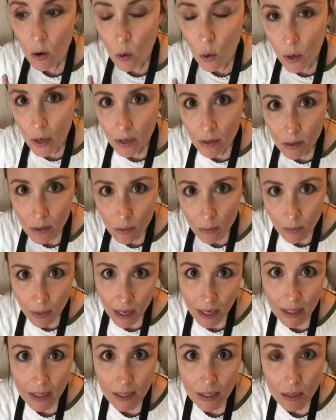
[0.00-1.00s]

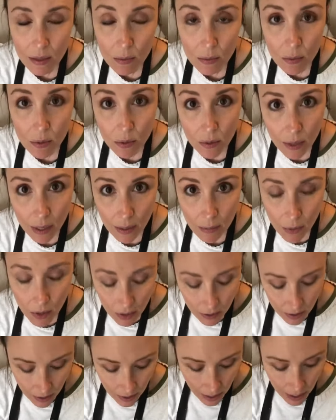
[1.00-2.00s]
oil-based
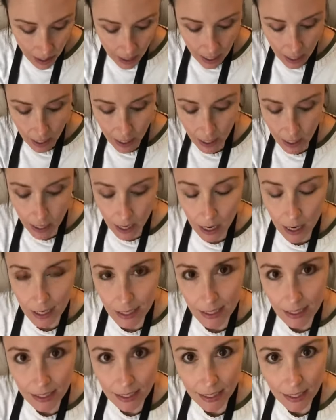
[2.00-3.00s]
primer and I
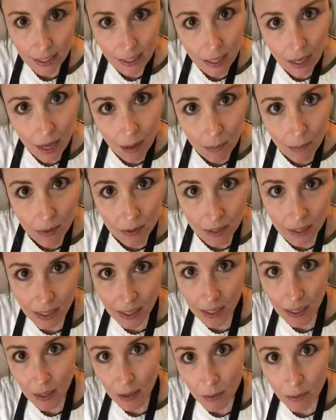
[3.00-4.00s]

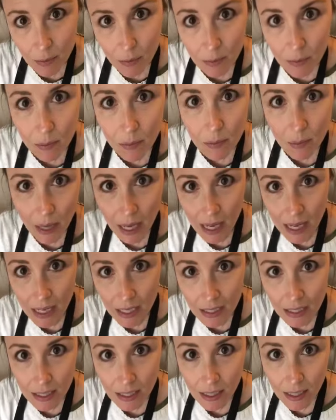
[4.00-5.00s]
sloppily
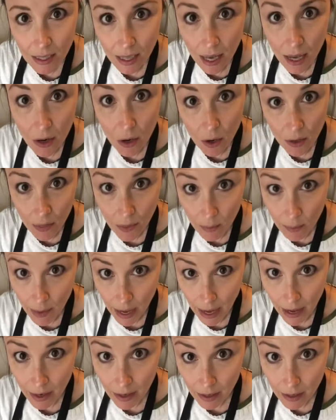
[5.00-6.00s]
paint that on the
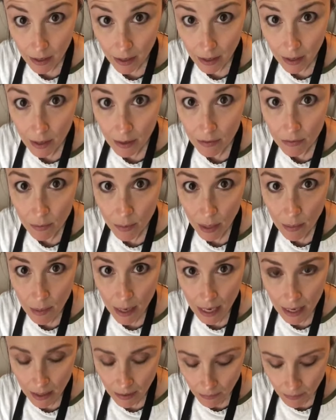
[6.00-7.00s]
back of my
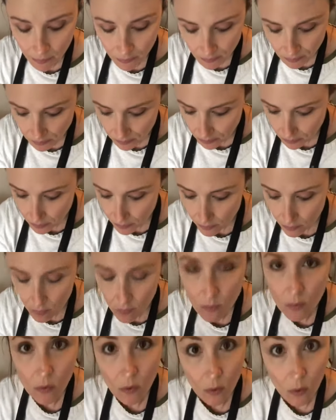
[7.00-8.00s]
pane.
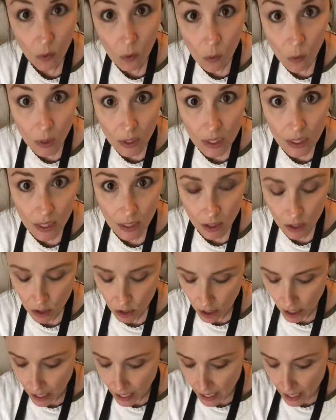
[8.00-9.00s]
Once that's
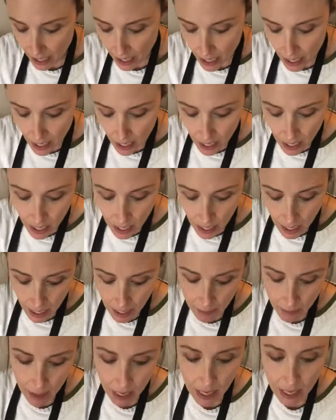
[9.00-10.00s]
dry,
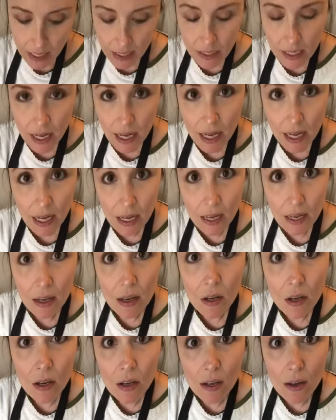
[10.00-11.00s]
I paint a
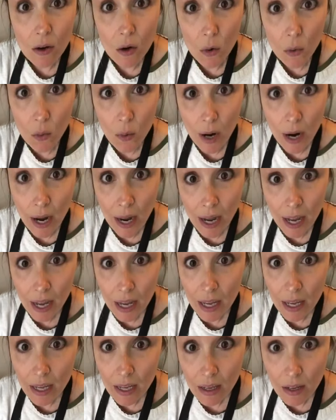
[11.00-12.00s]

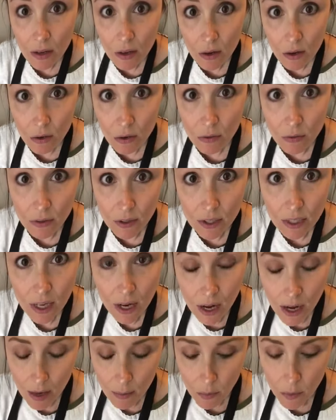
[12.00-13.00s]
gray over
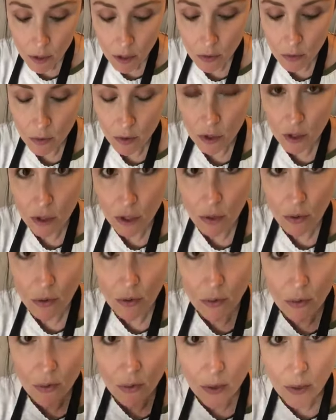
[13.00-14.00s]
top, which will show
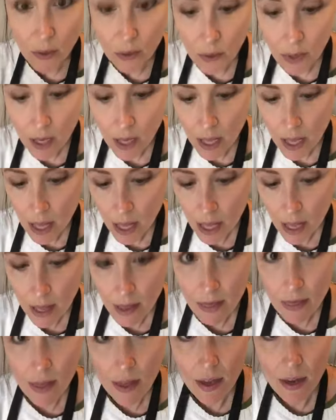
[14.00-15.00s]
through,
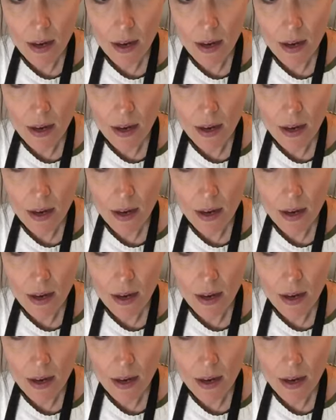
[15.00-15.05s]
and